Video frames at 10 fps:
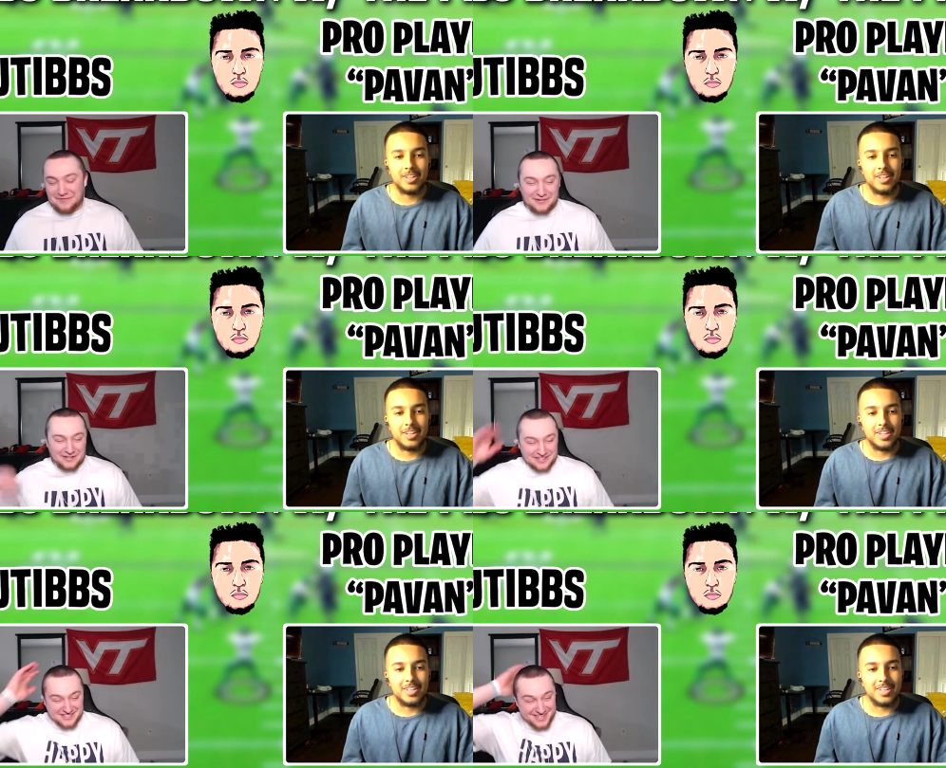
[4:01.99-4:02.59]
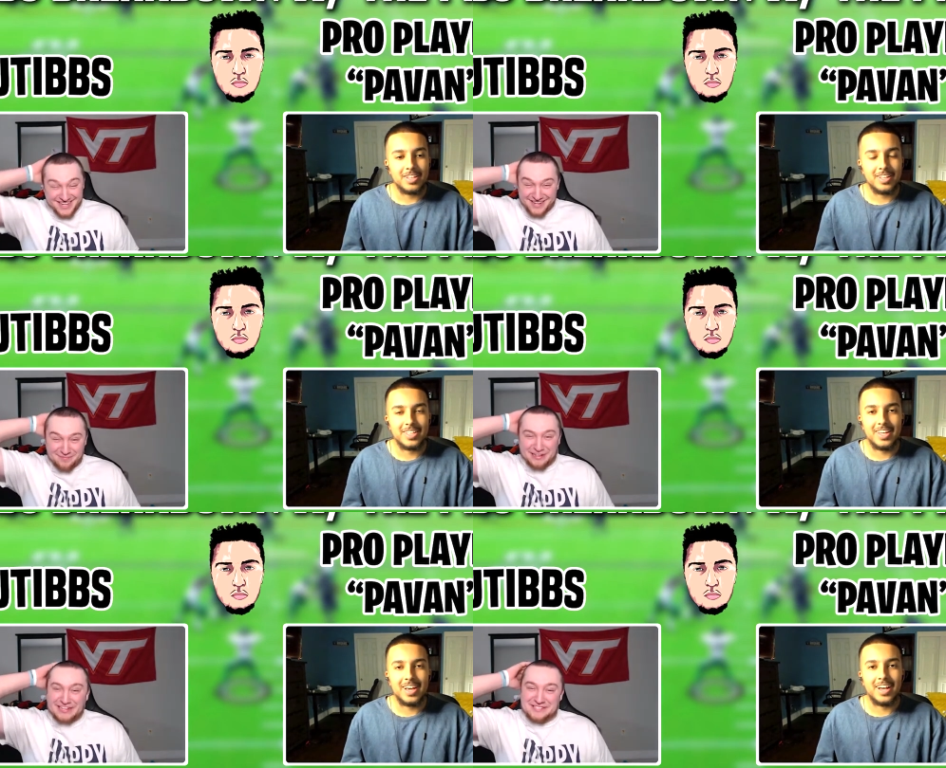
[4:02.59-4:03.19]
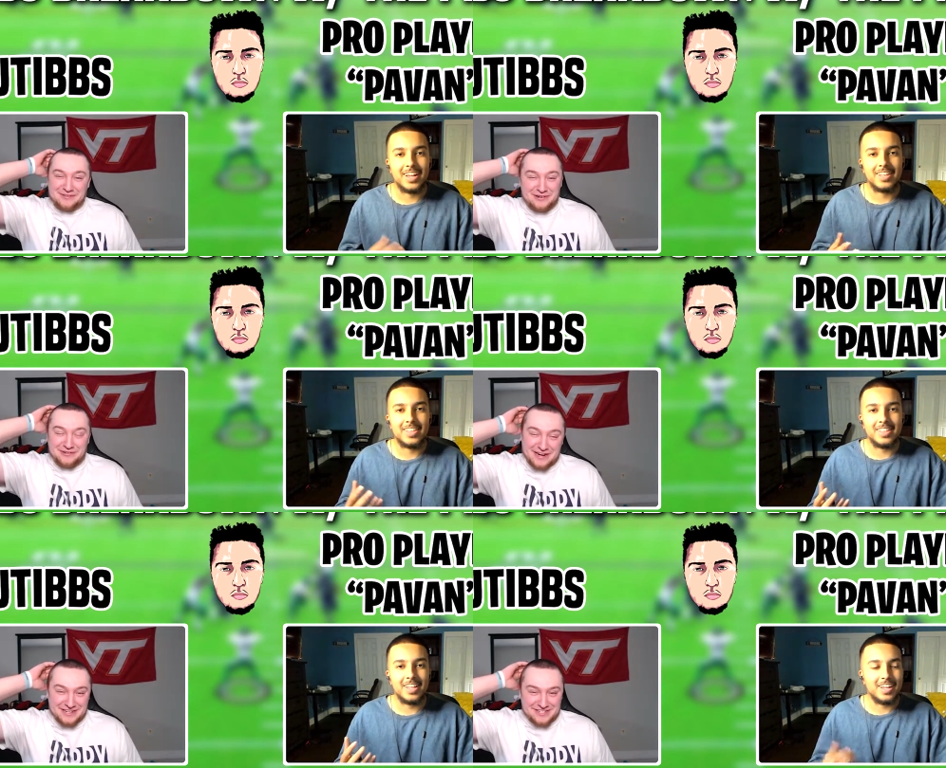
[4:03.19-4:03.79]
Speaker 1: funniest thing. Playing someone who
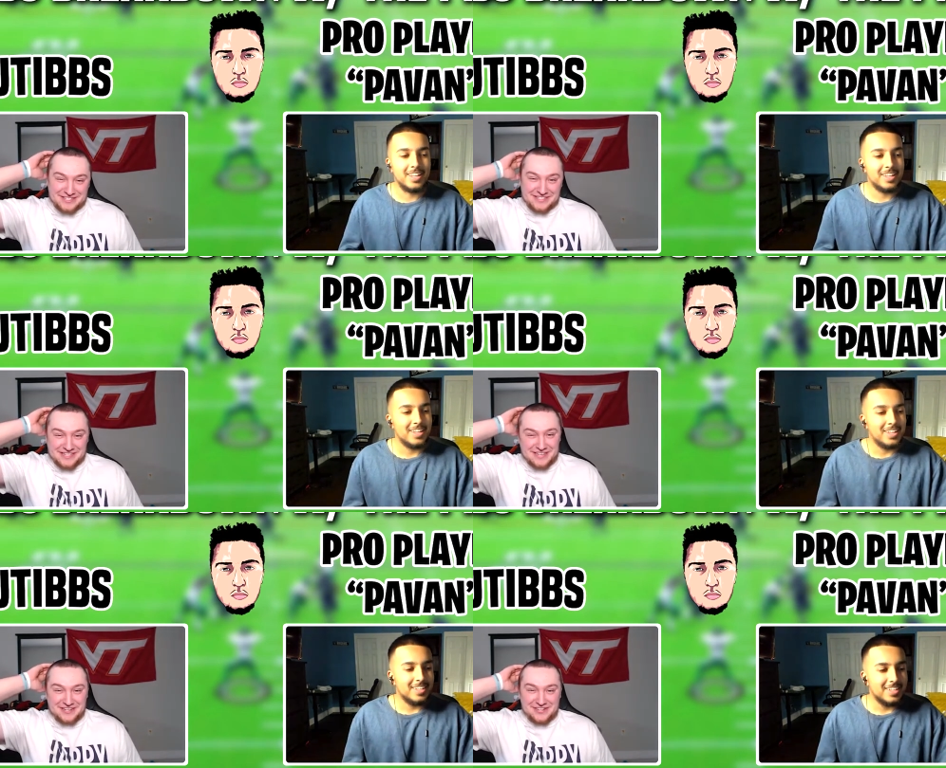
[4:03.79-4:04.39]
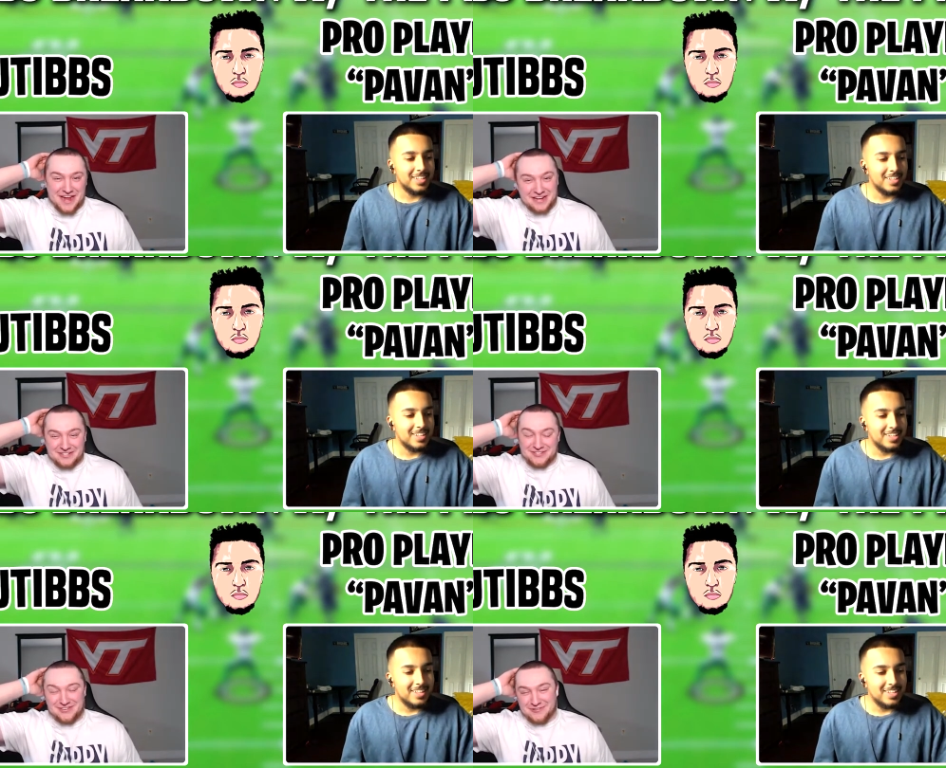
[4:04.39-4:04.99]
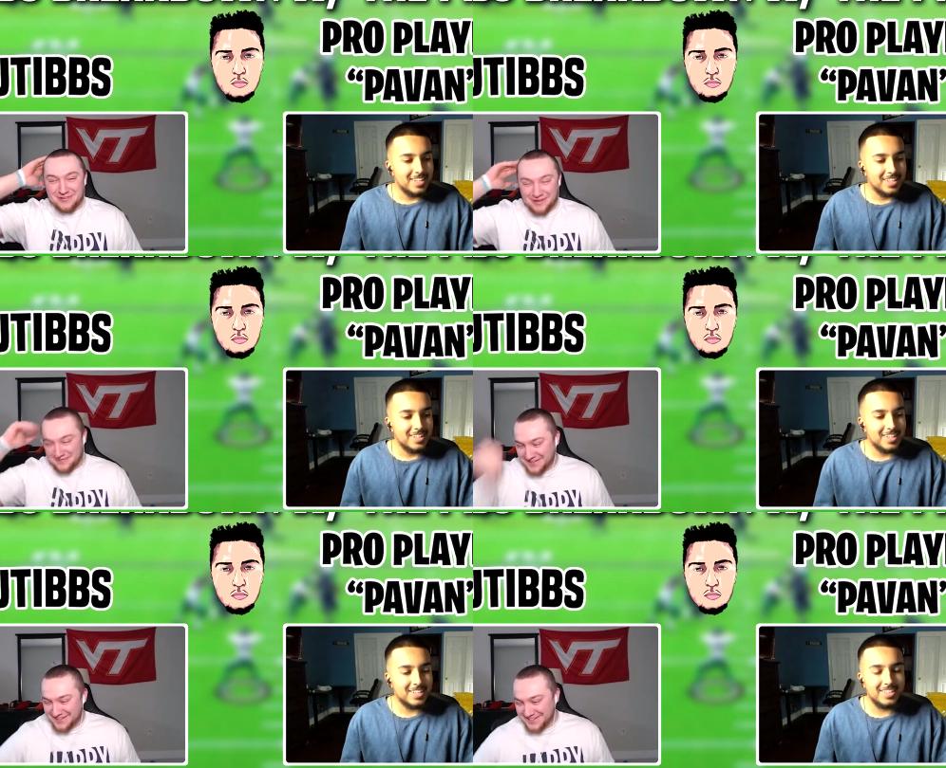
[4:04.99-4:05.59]
rages and seeing the chat just troll them.
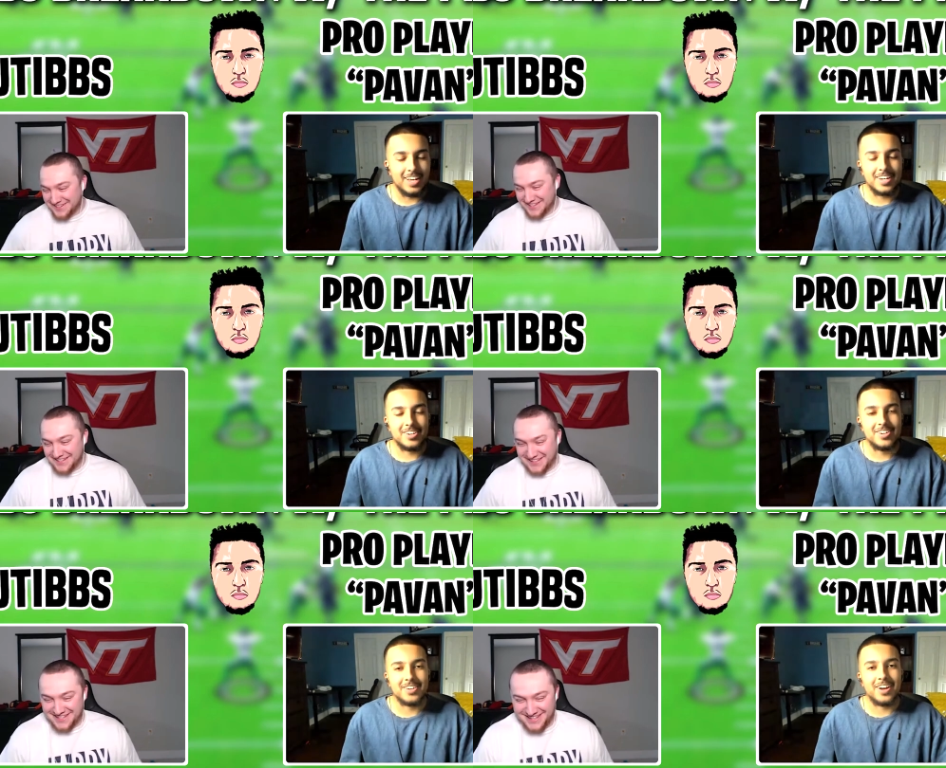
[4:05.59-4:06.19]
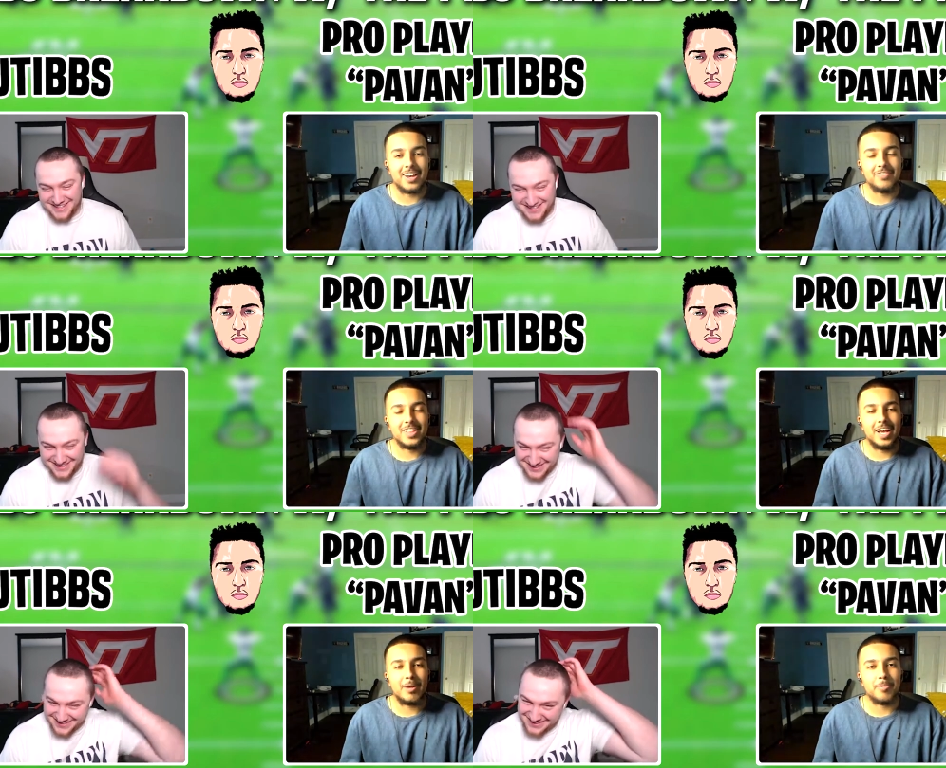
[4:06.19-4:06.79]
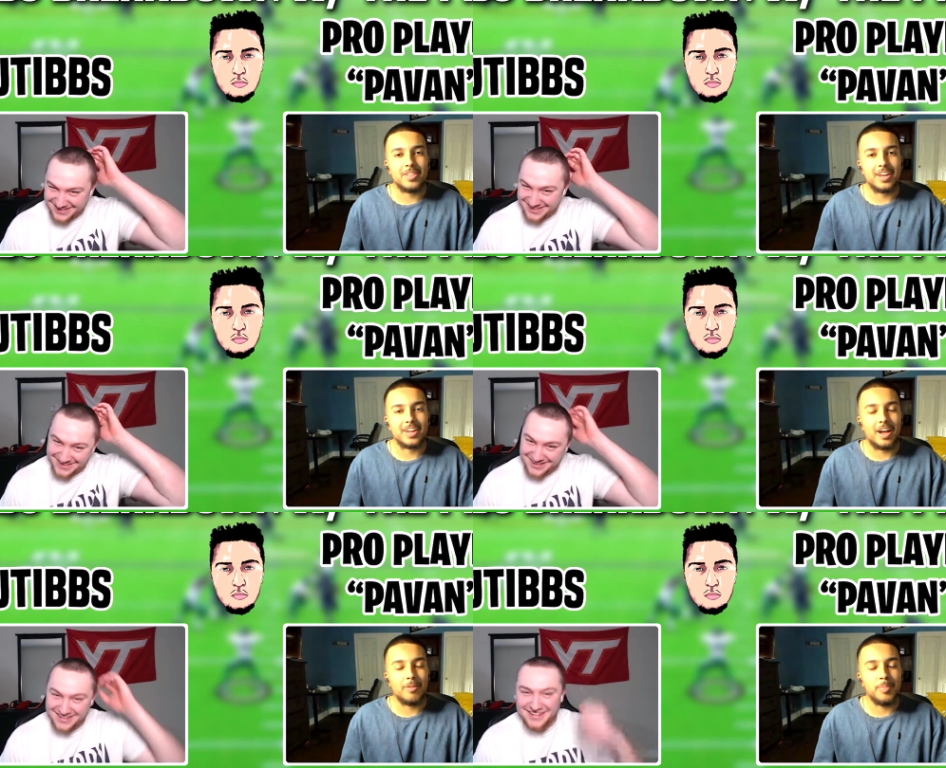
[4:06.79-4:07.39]
Speaker 2: Yeah, no, not even that. But
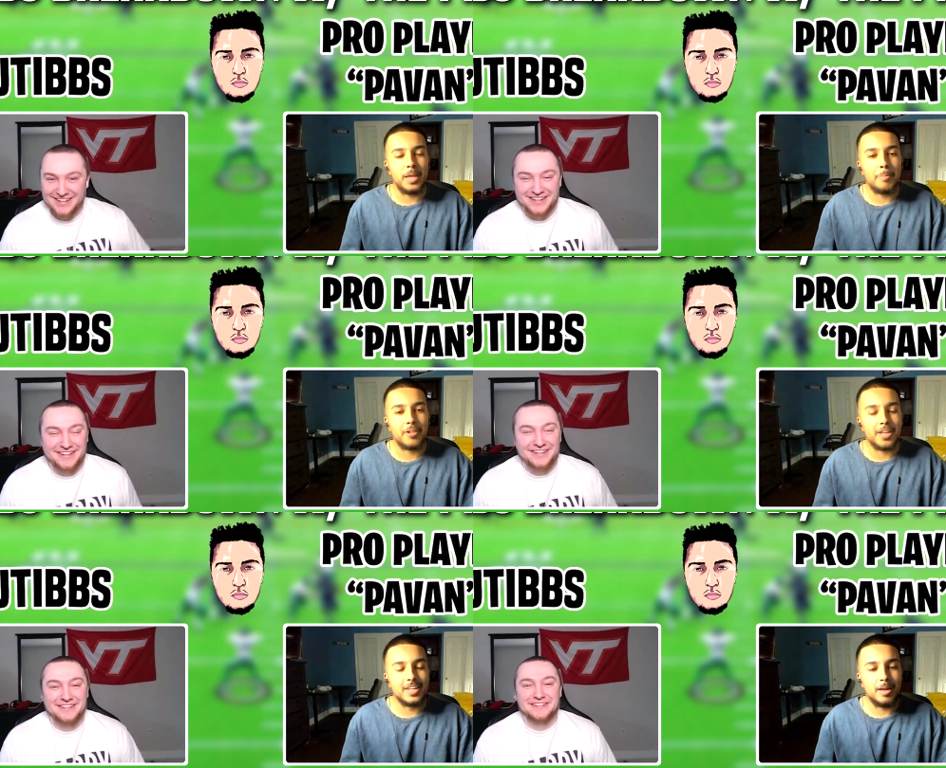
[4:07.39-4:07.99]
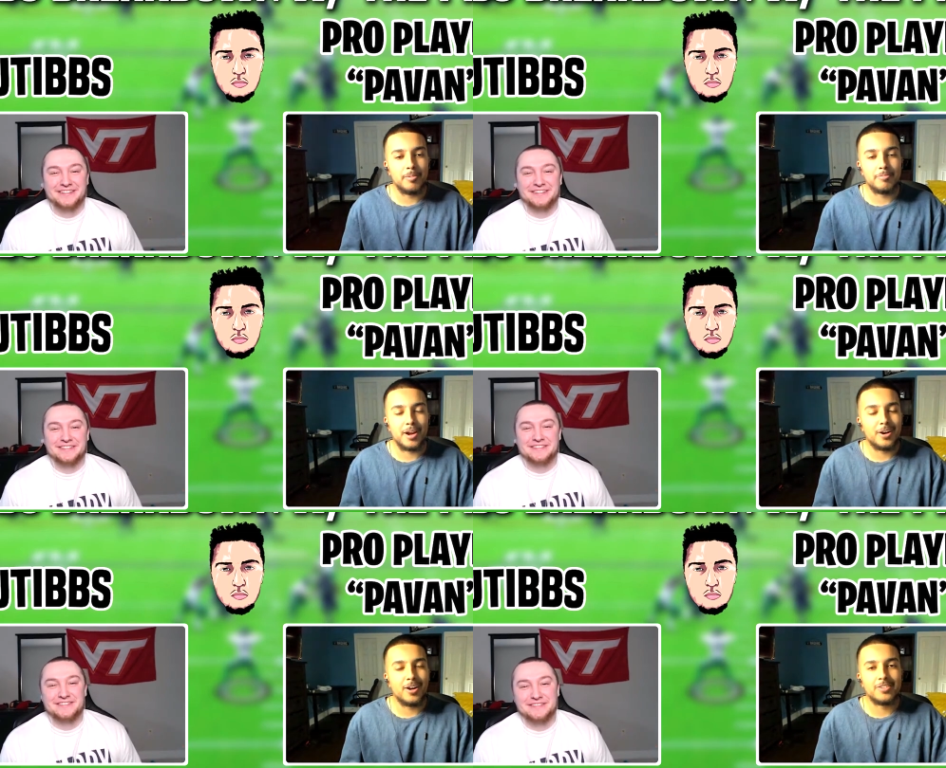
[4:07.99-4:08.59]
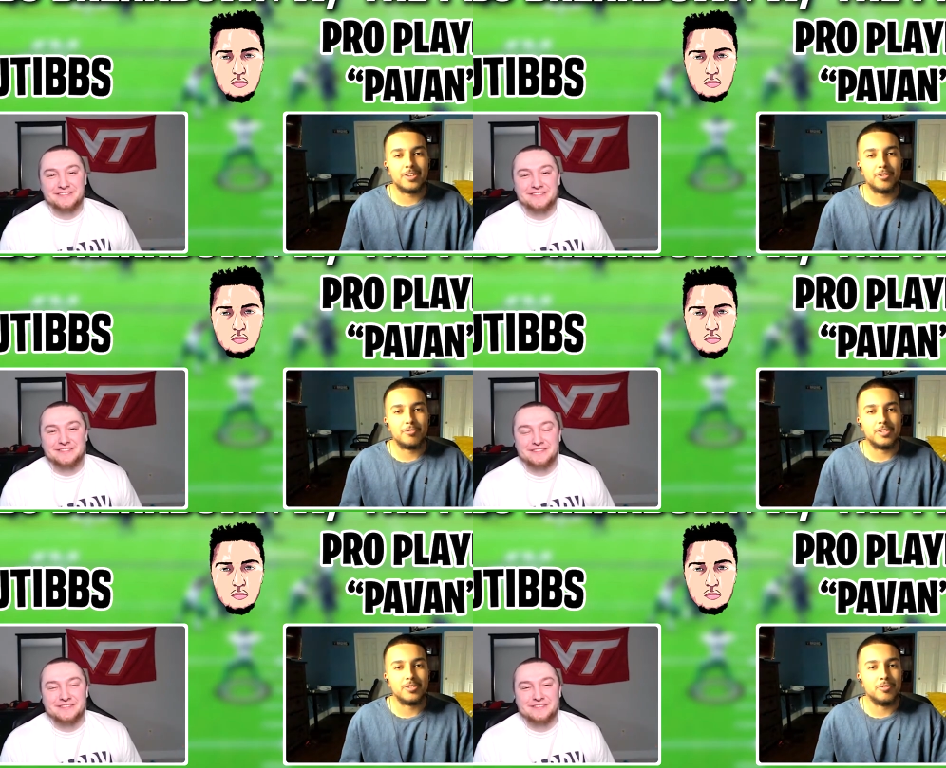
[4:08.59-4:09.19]
like me playing Gaming Powerhouse, I'd
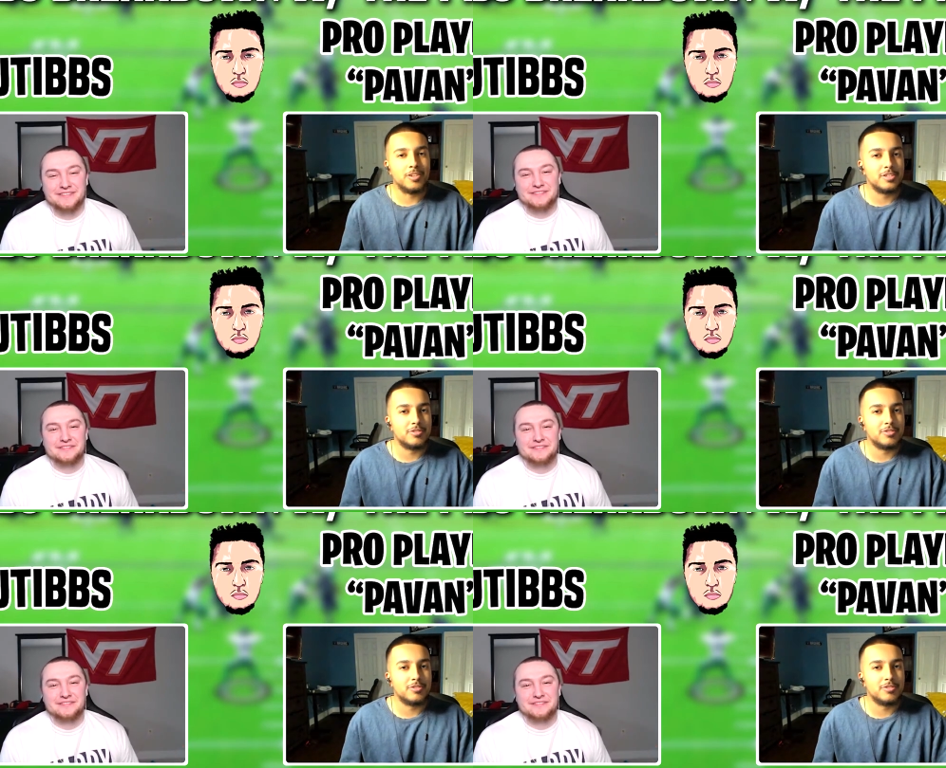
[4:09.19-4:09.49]
always go into